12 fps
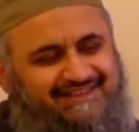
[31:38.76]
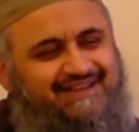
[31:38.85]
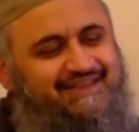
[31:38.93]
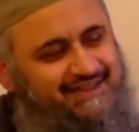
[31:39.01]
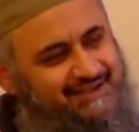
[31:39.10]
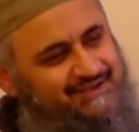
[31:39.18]

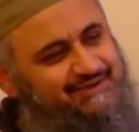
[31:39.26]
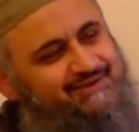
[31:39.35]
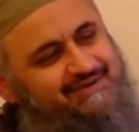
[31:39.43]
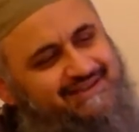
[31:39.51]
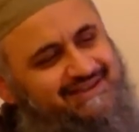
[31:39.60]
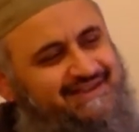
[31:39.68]
thank
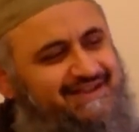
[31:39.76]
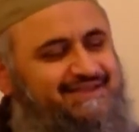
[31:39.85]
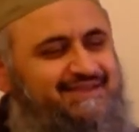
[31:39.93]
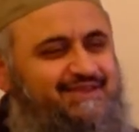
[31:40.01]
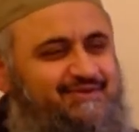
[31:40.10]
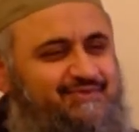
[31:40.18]
you.
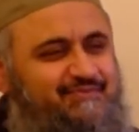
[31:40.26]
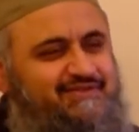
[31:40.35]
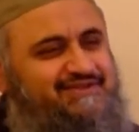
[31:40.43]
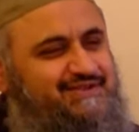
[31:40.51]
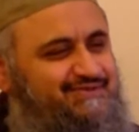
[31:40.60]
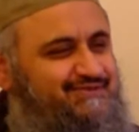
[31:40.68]
Another one with a
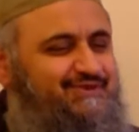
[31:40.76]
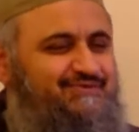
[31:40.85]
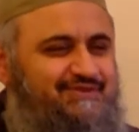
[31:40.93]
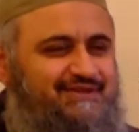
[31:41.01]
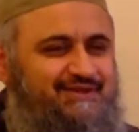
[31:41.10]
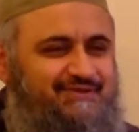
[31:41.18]
sense of humor,
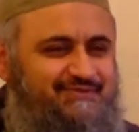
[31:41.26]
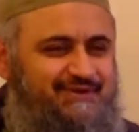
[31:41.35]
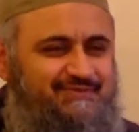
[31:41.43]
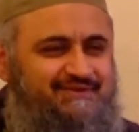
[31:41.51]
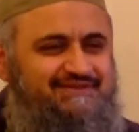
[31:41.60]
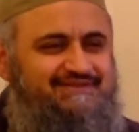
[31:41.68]
thank you very
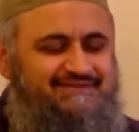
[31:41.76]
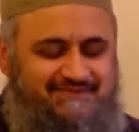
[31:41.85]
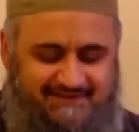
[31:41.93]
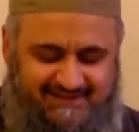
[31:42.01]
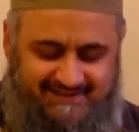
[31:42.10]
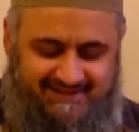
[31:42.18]
much. That's
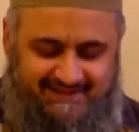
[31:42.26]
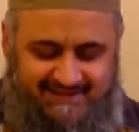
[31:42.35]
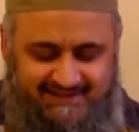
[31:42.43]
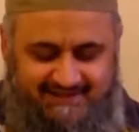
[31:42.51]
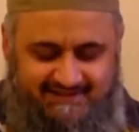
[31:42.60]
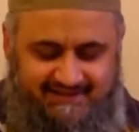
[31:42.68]
right.
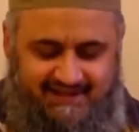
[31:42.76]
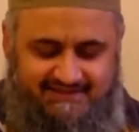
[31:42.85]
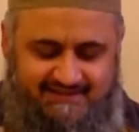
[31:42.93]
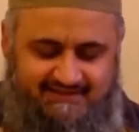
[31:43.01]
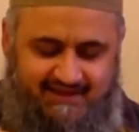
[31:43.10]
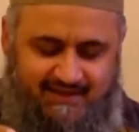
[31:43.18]

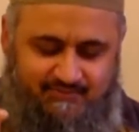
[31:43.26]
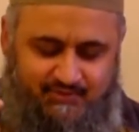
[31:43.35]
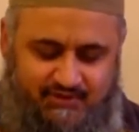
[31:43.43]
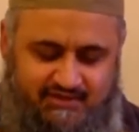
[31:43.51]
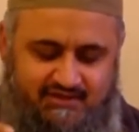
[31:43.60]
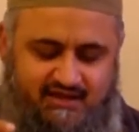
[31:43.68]

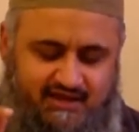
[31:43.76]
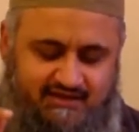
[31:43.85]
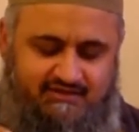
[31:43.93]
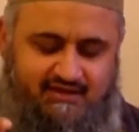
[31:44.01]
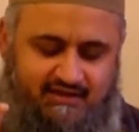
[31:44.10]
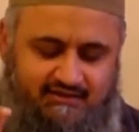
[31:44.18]

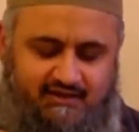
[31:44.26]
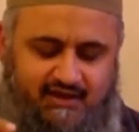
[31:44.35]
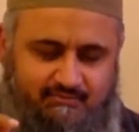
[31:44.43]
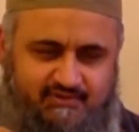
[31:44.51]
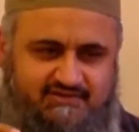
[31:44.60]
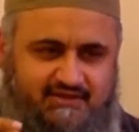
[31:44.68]

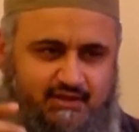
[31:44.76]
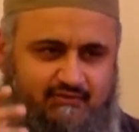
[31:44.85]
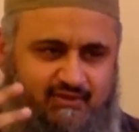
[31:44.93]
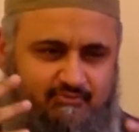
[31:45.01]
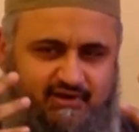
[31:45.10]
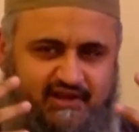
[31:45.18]
99.999% of
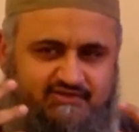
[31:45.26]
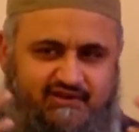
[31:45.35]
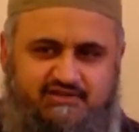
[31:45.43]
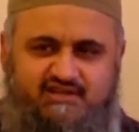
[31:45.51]
our brains are actually